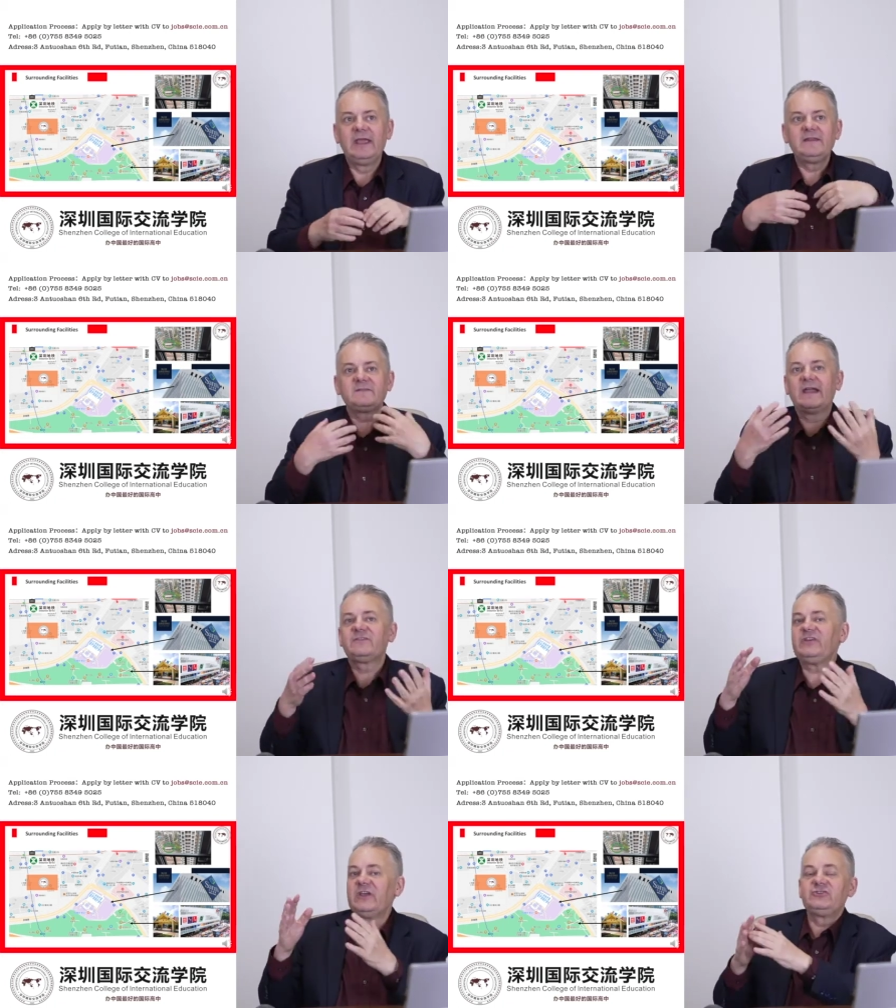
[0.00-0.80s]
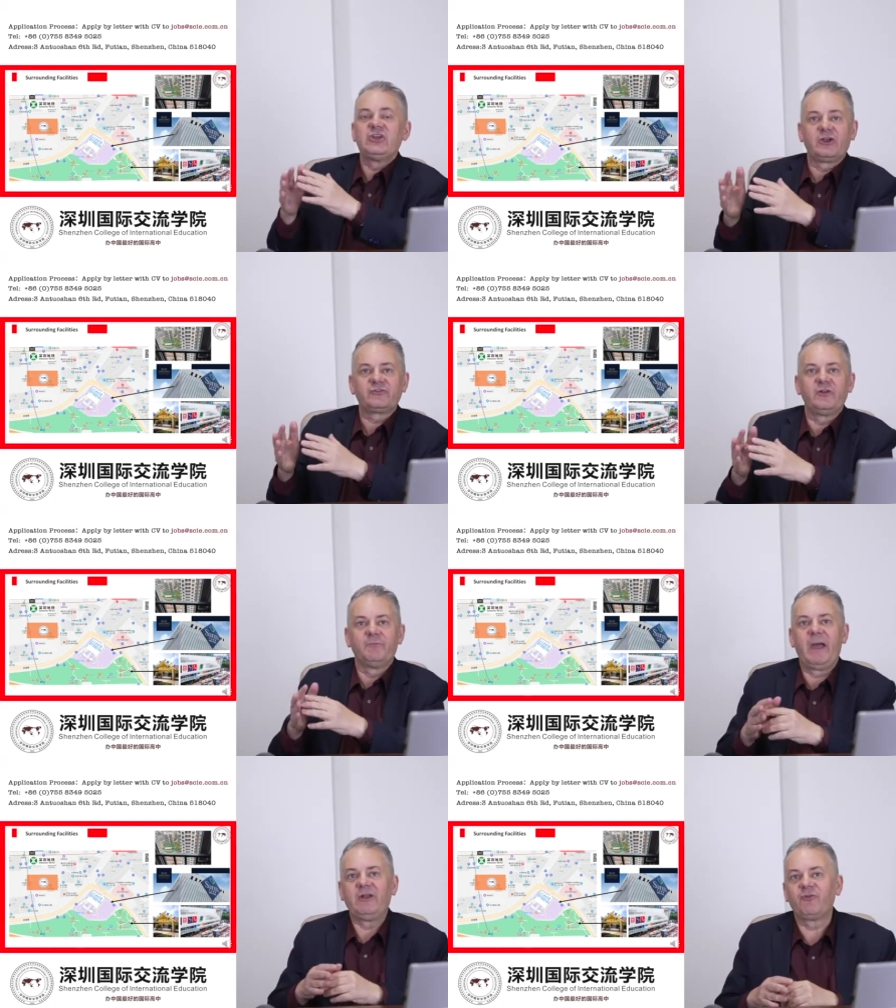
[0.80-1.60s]
It's actually a junction of
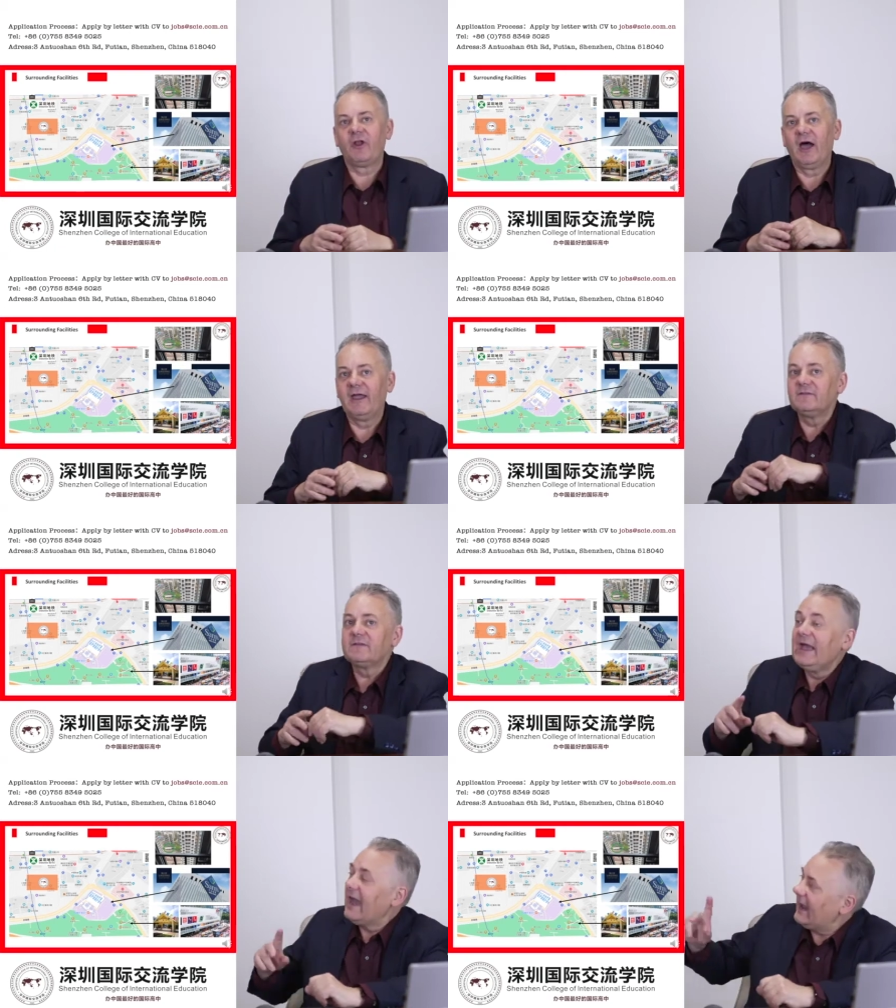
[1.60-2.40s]
metro lines,